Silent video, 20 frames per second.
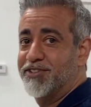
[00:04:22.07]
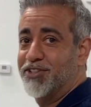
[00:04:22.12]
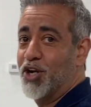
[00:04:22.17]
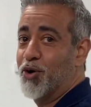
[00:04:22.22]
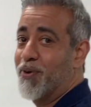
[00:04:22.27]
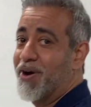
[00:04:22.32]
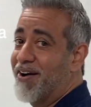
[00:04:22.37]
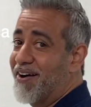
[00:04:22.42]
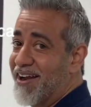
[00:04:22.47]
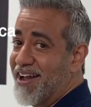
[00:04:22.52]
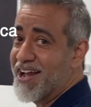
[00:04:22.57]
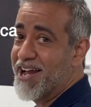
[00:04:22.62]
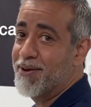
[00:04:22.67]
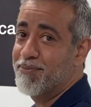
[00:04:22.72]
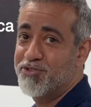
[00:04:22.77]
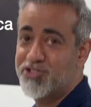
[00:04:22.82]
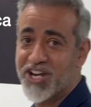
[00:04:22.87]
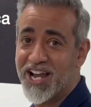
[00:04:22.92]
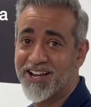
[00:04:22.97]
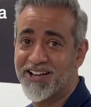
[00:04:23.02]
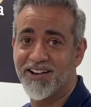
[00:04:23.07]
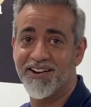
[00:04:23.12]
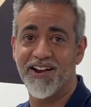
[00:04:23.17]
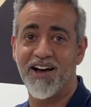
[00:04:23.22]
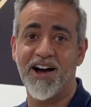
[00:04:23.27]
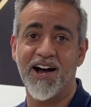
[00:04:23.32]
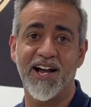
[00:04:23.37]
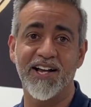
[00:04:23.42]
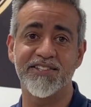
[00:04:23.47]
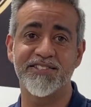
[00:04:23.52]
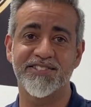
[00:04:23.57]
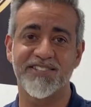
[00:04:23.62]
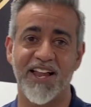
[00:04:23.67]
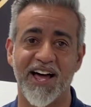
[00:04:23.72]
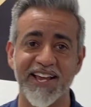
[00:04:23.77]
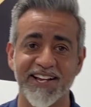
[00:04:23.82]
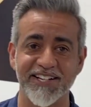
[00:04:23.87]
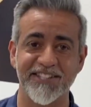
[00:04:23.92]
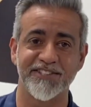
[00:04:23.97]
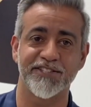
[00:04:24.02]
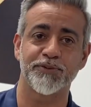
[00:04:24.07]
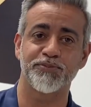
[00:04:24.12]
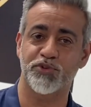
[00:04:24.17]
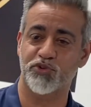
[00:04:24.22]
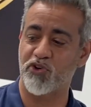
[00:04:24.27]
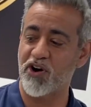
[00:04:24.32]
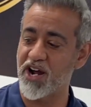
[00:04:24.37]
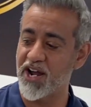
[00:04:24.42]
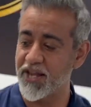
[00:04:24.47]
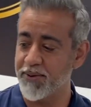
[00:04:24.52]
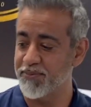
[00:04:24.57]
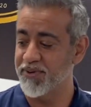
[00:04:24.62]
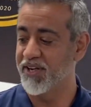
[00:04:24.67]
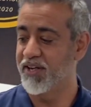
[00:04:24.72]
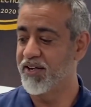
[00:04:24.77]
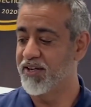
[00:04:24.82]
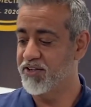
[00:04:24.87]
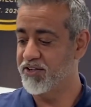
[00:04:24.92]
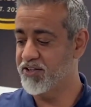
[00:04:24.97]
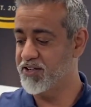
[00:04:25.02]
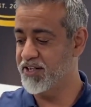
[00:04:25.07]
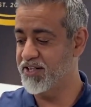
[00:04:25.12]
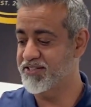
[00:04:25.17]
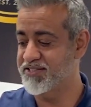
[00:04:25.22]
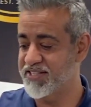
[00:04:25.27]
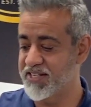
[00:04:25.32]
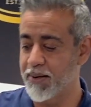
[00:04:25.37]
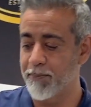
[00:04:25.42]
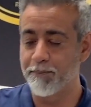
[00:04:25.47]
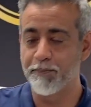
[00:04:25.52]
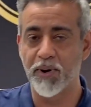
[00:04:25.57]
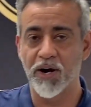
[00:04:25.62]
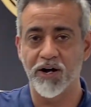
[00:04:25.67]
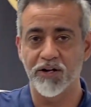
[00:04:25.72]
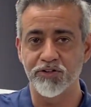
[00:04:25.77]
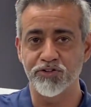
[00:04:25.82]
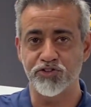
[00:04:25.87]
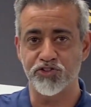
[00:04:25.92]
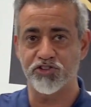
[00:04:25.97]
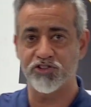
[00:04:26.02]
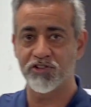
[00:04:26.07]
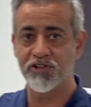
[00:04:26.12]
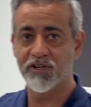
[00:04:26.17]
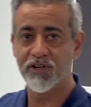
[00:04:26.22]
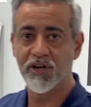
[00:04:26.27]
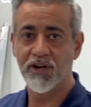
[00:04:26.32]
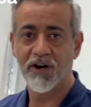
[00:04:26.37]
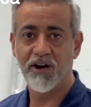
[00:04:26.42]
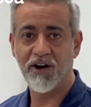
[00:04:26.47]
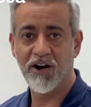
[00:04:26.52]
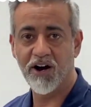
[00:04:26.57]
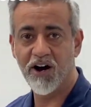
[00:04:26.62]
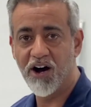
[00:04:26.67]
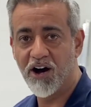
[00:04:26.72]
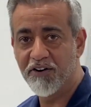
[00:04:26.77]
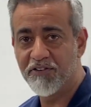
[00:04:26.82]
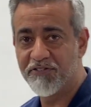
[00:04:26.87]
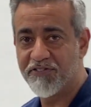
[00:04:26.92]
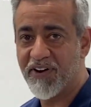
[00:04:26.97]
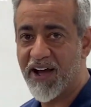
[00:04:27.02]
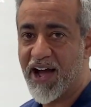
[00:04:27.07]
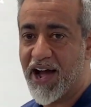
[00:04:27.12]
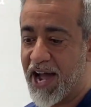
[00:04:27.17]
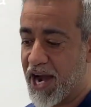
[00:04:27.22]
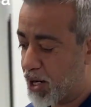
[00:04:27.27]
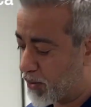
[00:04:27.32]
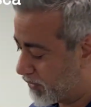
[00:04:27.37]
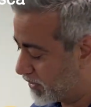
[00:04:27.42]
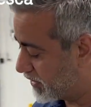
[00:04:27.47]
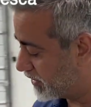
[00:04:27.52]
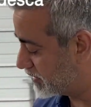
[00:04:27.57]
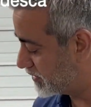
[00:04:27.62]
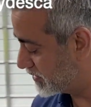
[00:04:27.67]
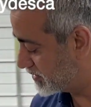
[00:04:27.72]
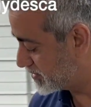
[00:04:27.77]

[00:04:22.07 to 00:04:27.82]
You know where I am, Jekyll and Hydes. Like and subscribe. You're gonna see a bunch of our